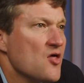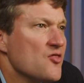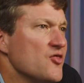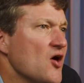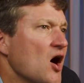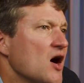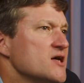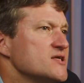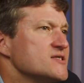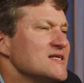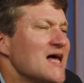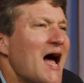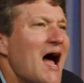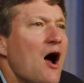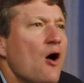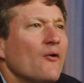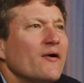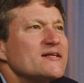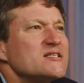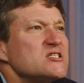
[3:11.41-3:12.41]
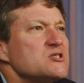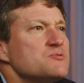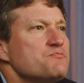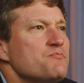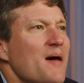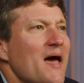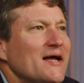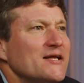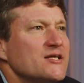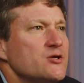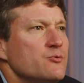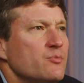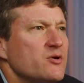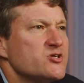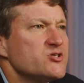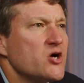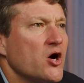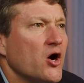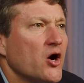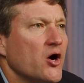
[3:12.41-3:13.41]
Thus, our expected
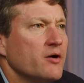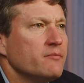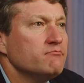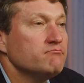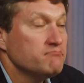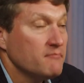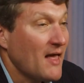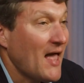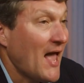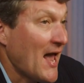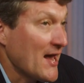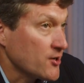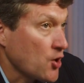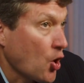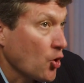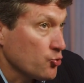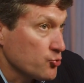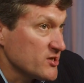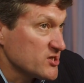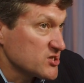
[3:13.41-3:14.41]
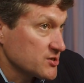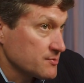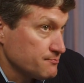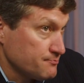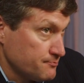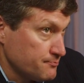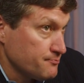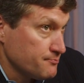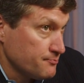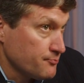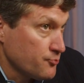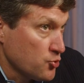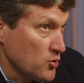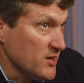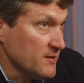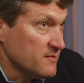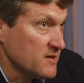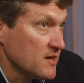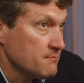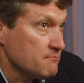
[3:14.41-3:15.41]
return, and our risk
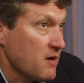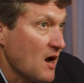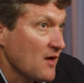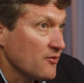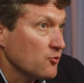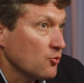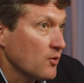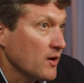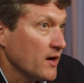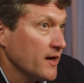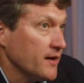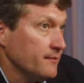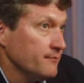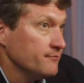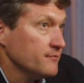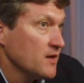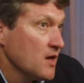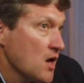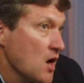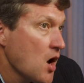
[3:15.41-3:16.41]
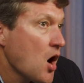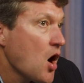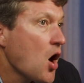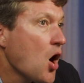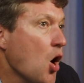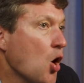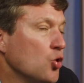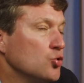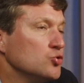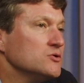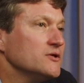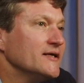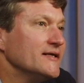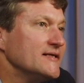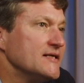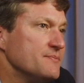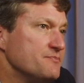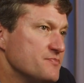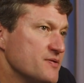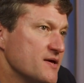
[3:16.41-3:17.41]
premium, by the way, only
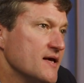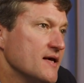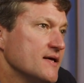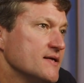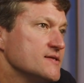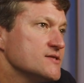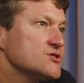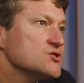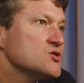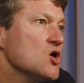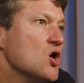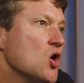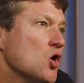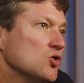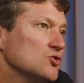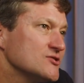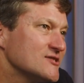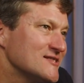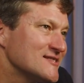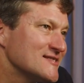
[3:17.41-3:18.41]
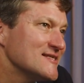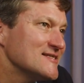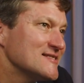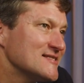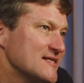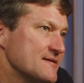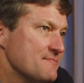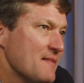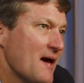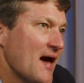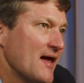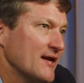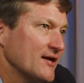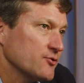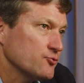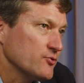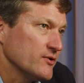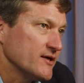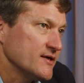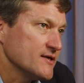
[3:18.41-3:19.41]
depends on systematic
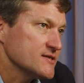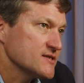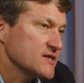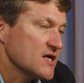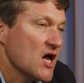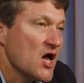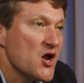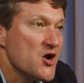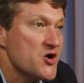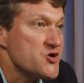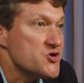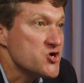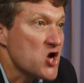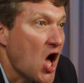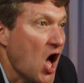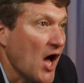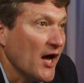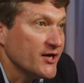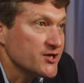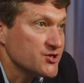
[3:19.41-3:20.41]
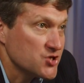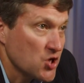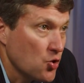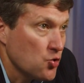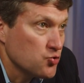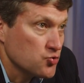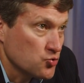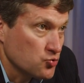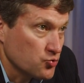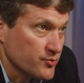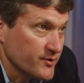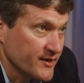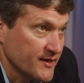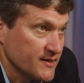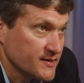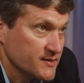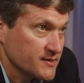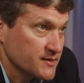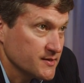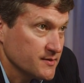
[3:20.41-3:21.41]
risk, not total
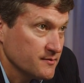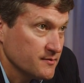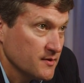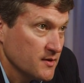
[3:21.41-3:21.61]
risk.